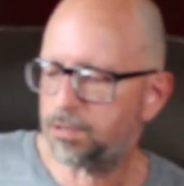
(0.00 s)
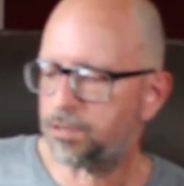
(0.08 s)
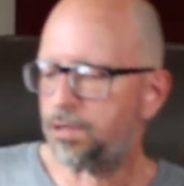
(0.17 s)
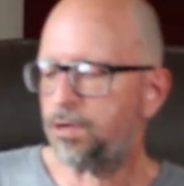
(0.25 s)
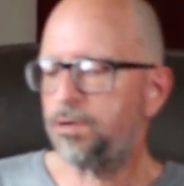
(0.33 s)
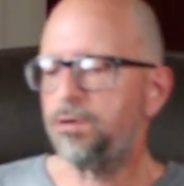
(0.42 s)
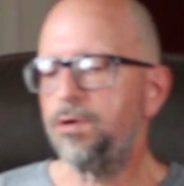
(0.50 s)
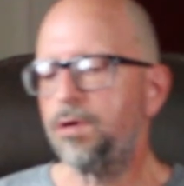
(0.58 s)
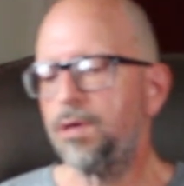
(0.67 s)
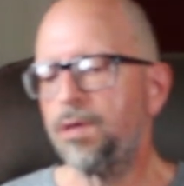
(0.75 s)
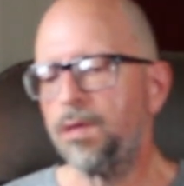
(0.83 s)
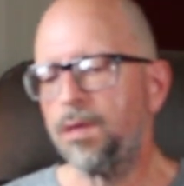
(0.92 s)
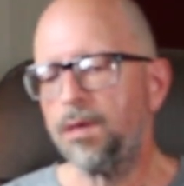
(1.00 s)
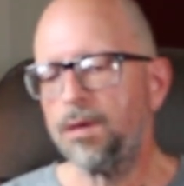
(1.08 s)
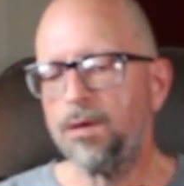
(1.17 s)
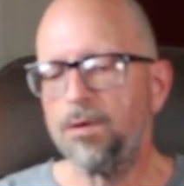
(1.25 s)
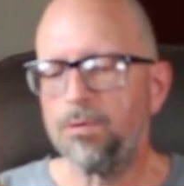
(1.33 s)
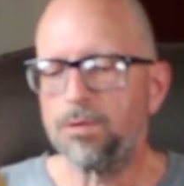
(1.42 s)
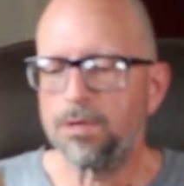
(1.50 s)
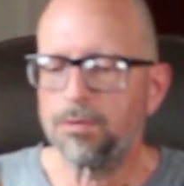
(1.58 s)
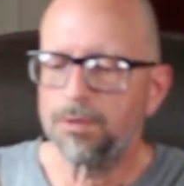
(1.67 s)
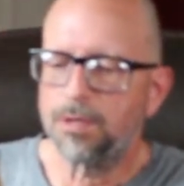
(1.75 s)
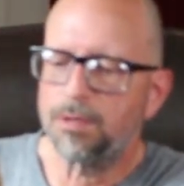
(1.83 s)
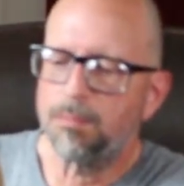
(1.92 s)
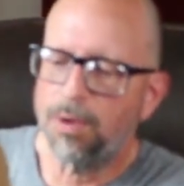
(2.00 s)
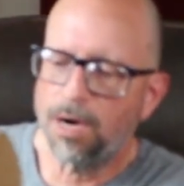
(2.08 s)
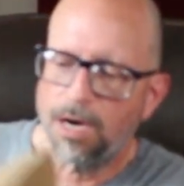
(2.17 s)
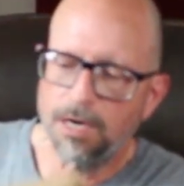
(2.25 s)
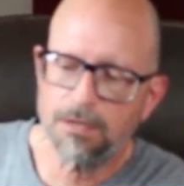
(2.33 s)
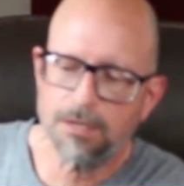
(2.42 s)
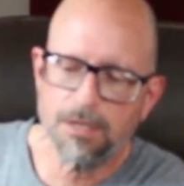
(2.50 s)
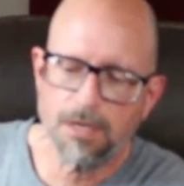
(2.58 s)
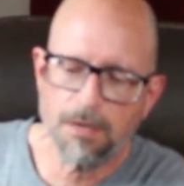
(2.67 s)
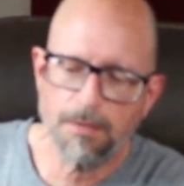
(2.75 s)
So we'll get rid of the box,